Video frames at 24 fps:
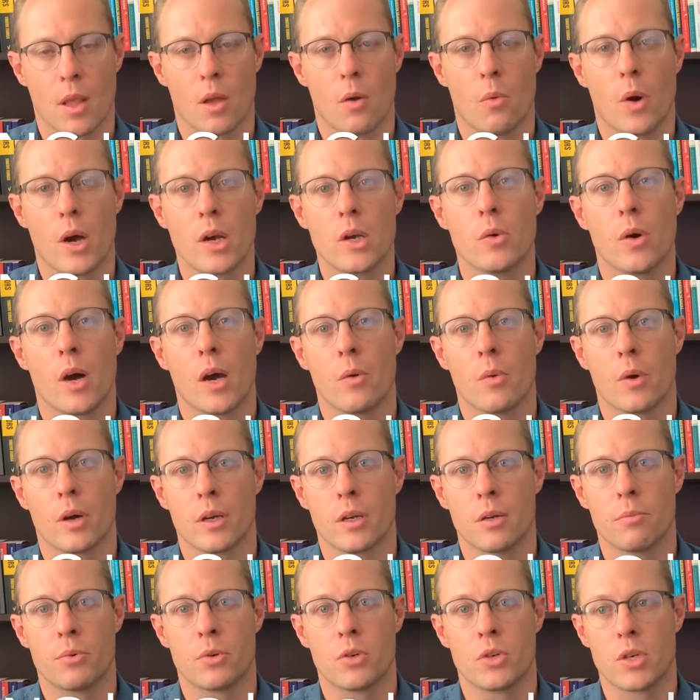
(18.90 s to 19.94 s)
Why do I
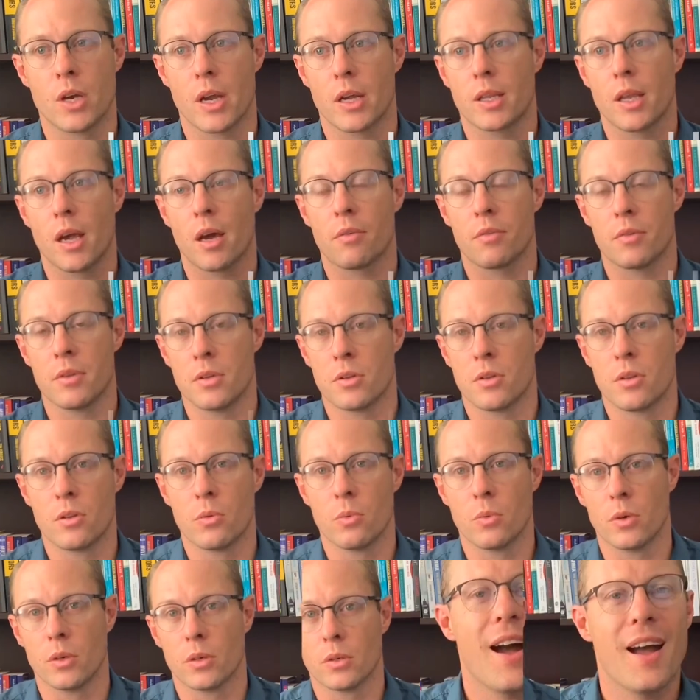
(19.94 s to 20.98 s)
want to project out into
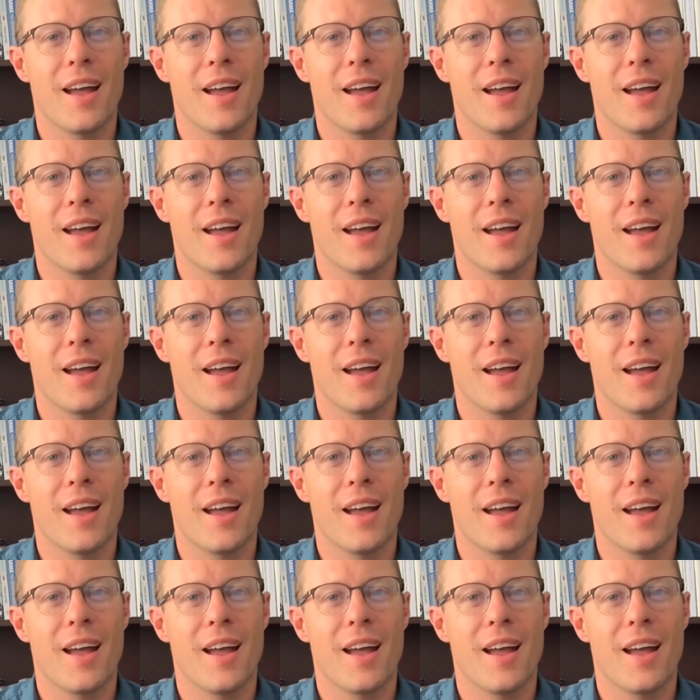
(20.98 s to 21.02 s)
the world?